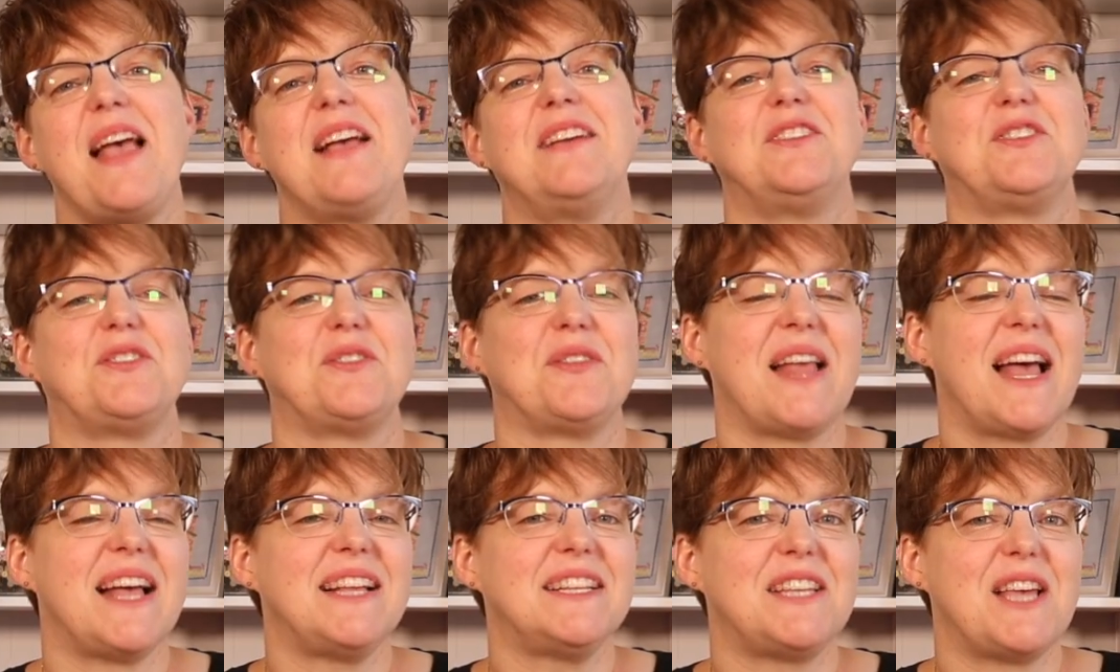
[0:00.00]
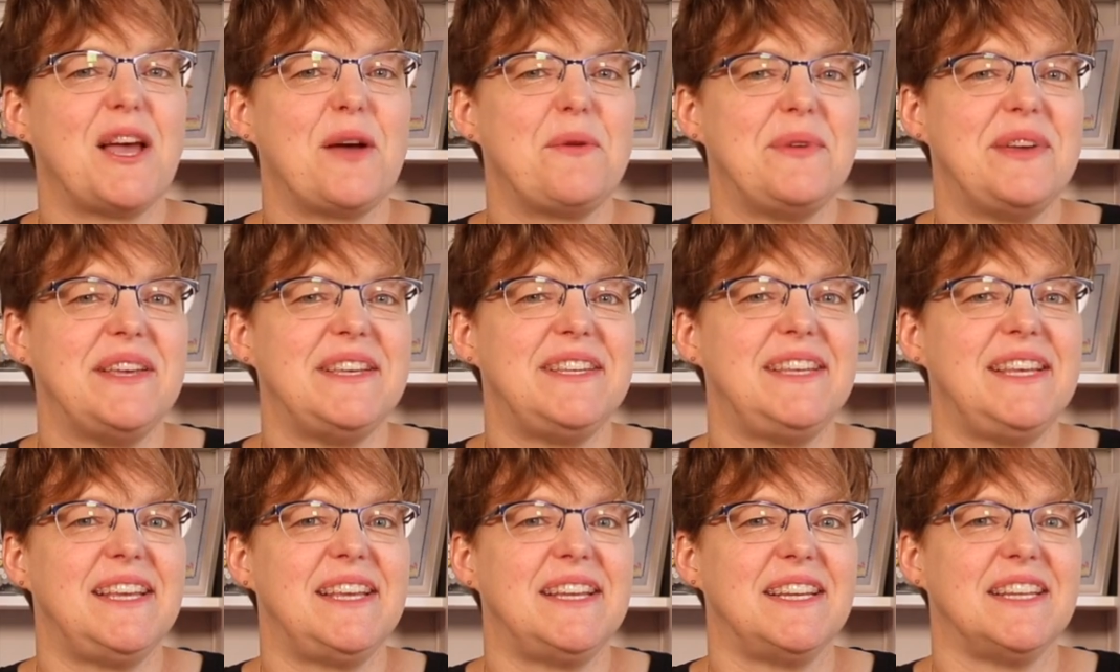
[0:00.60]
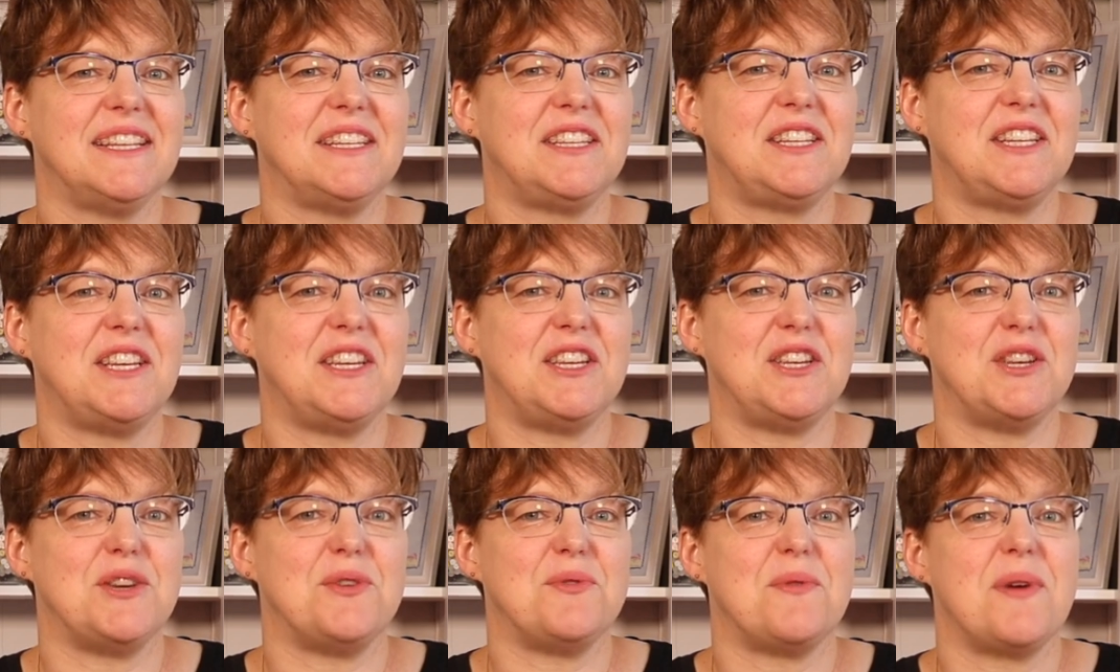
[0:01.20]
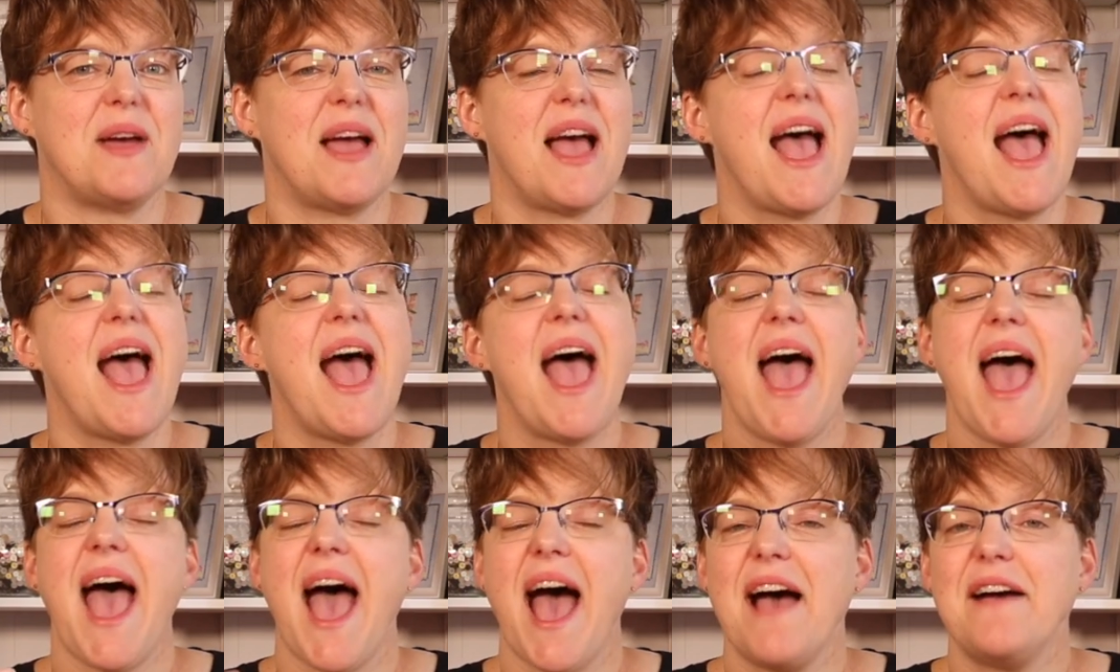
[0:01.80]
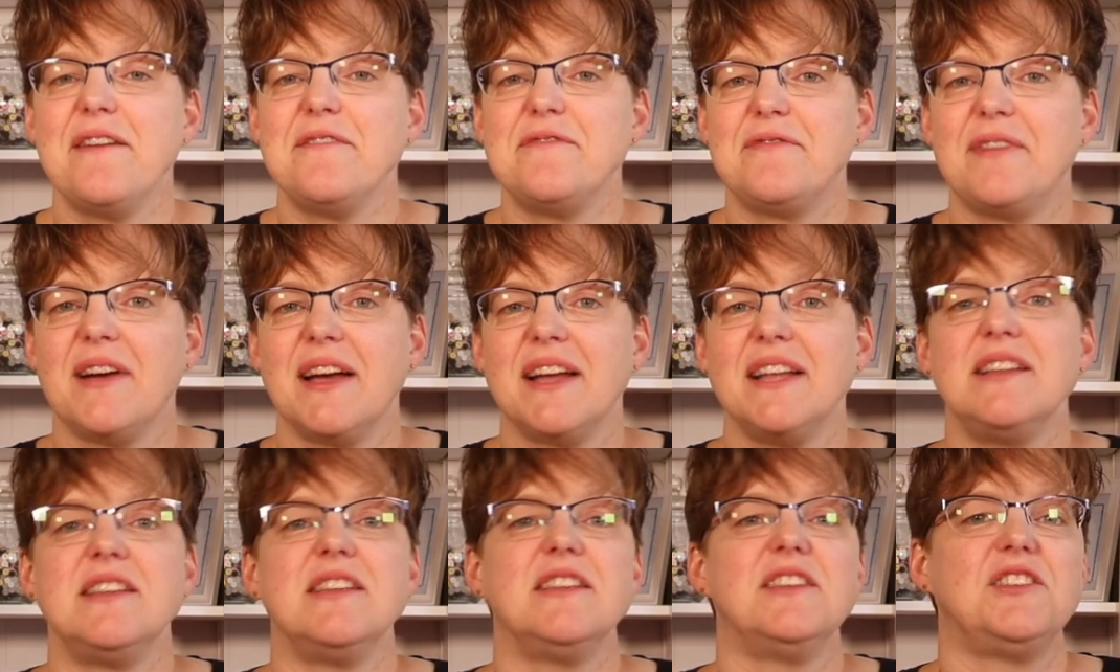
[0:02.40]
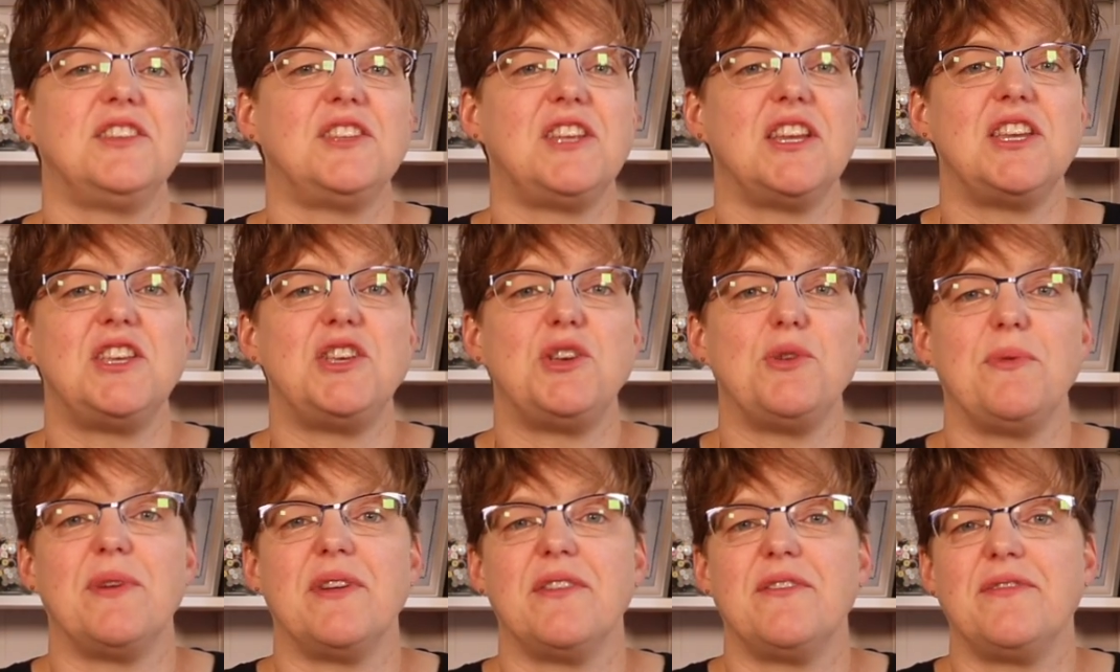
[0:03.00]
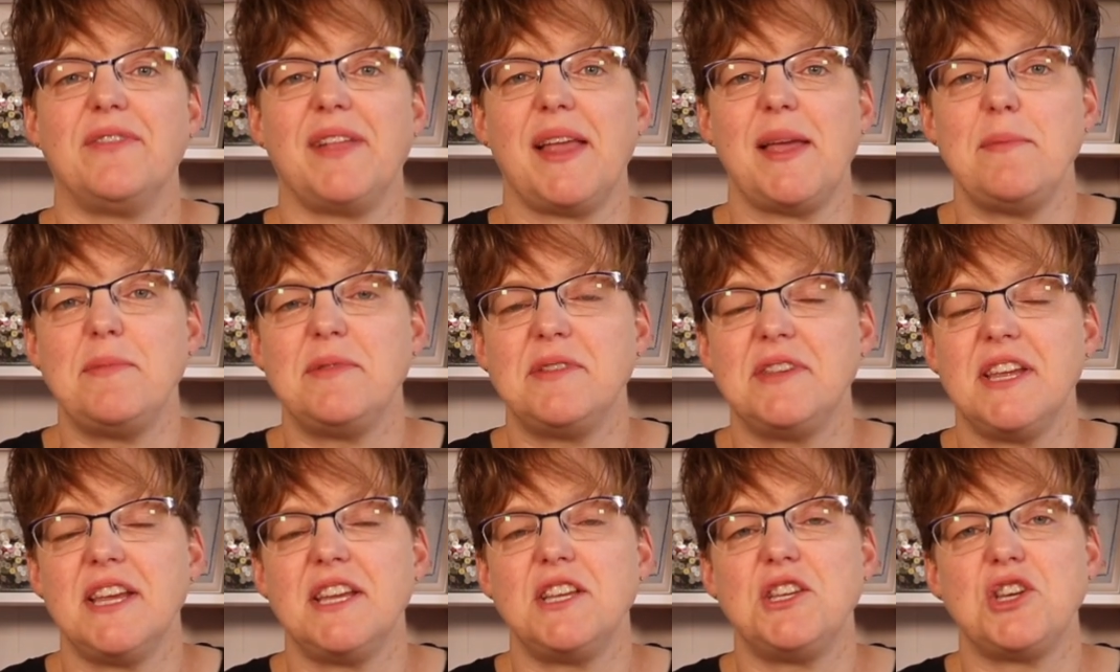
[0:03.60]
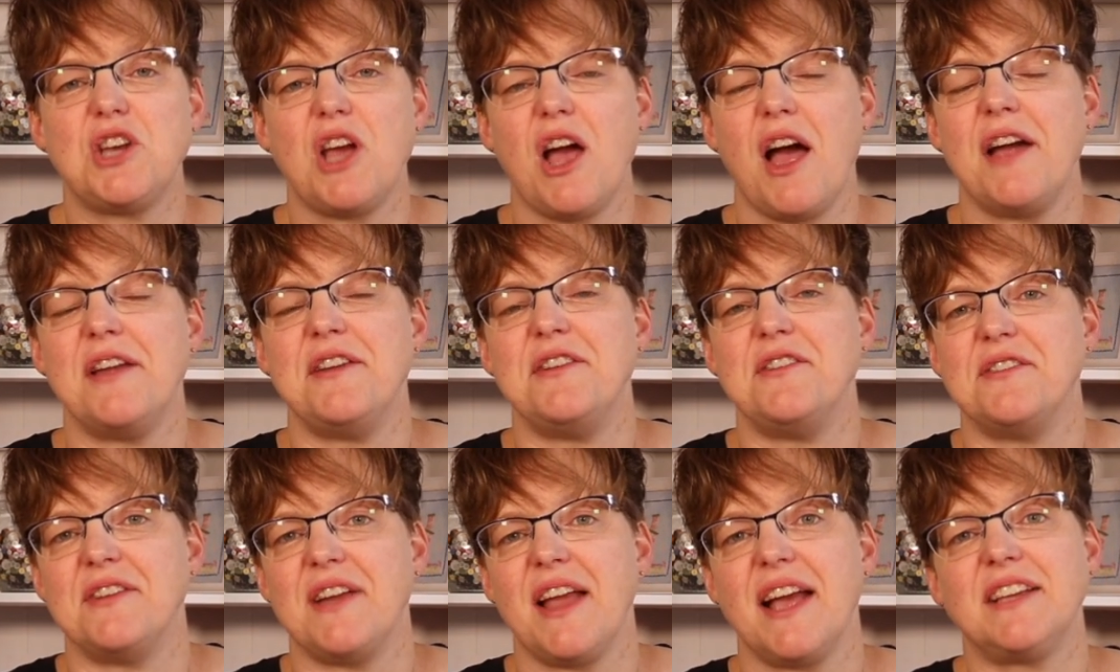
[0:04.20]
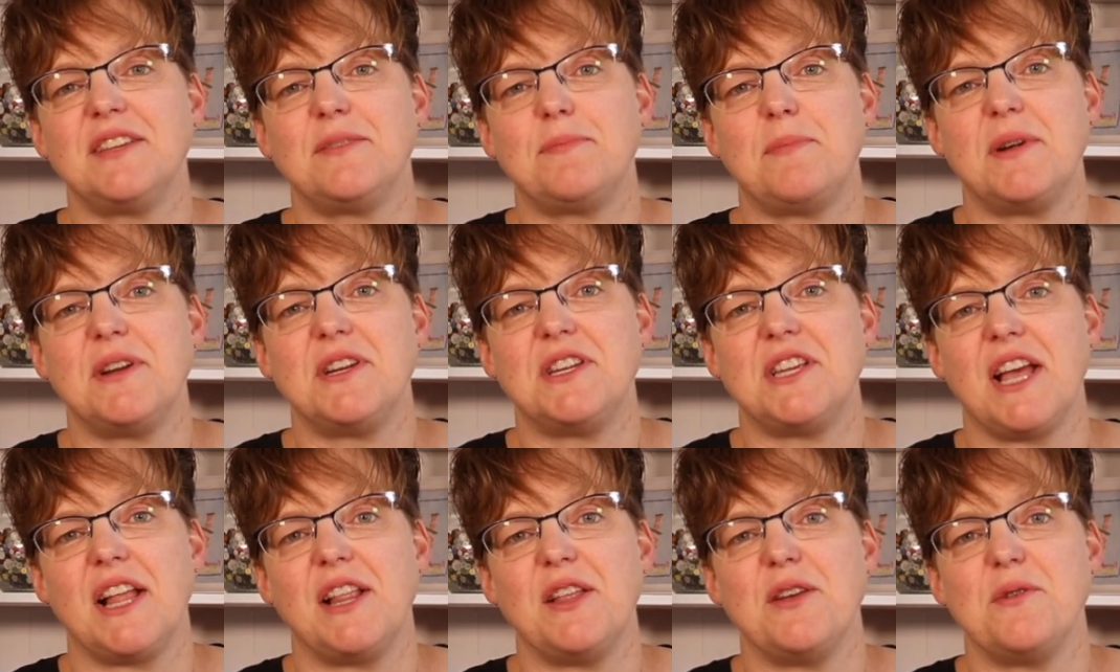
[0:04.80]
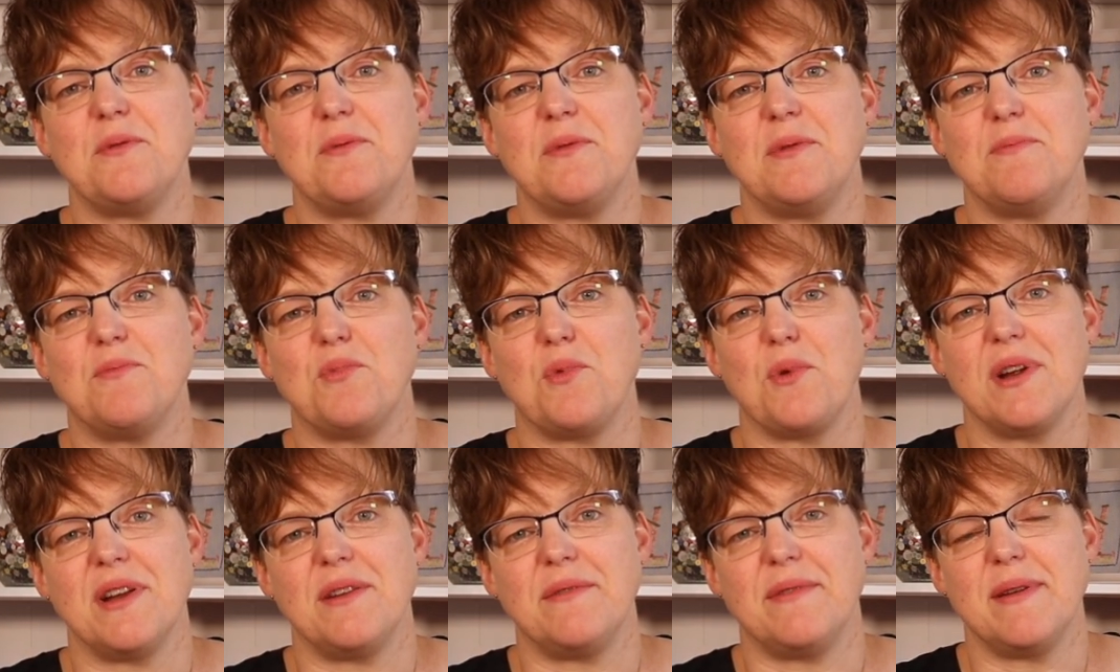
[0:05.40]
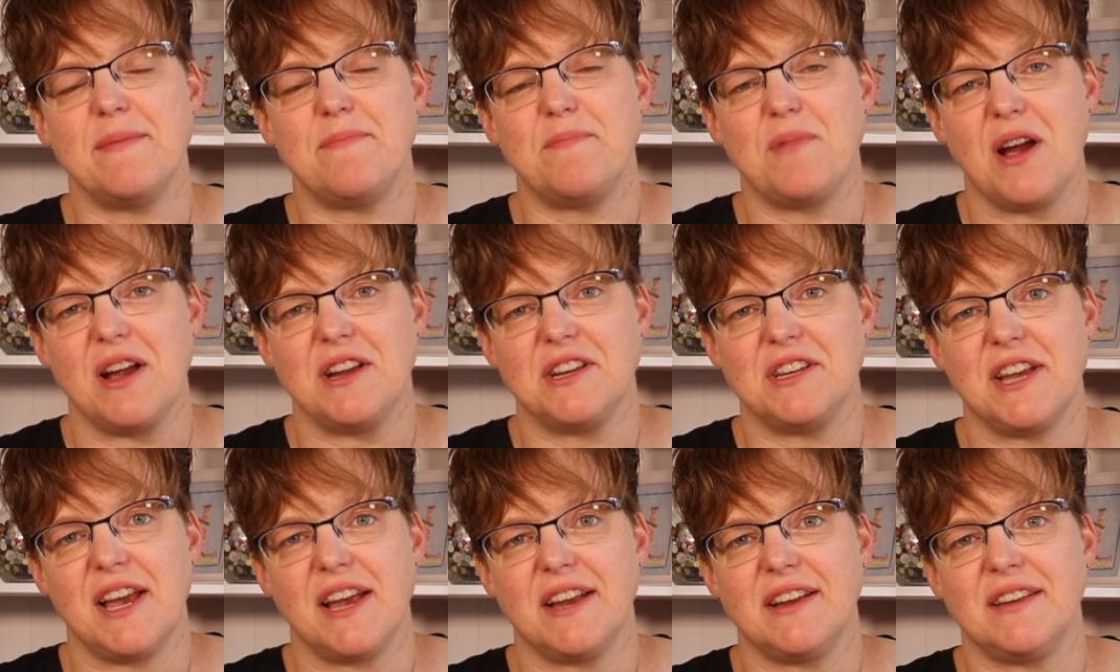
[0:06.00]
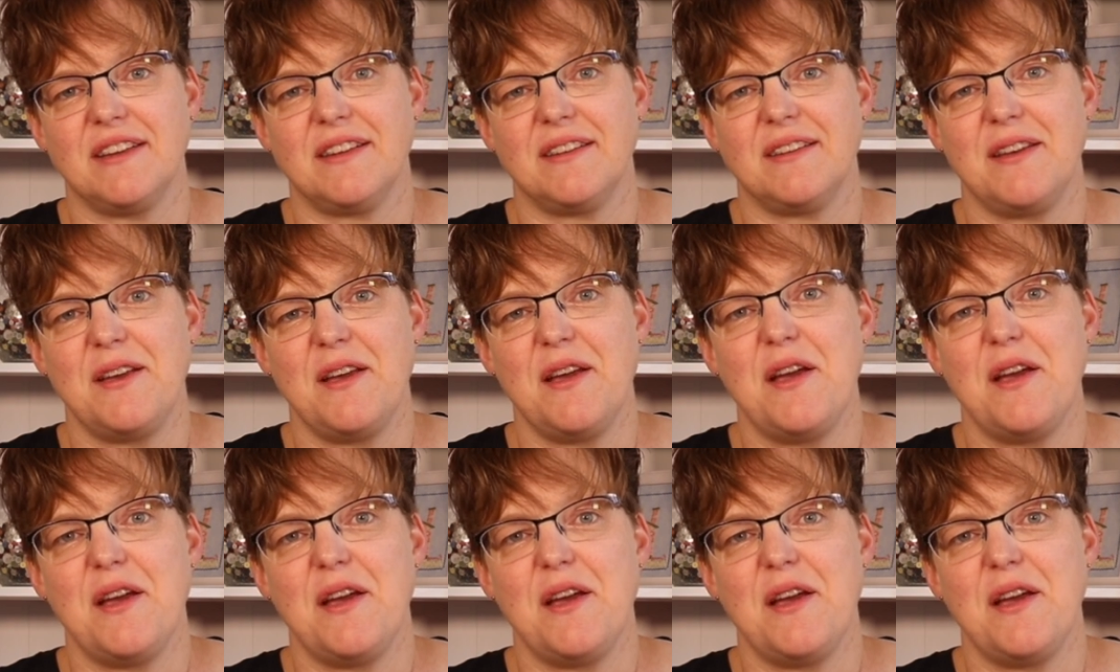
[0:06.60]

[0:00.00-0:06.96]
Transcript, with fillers: So that's how easy it is to do. Have fun stitching with Flame Stitch on your next Bargello embroidery project.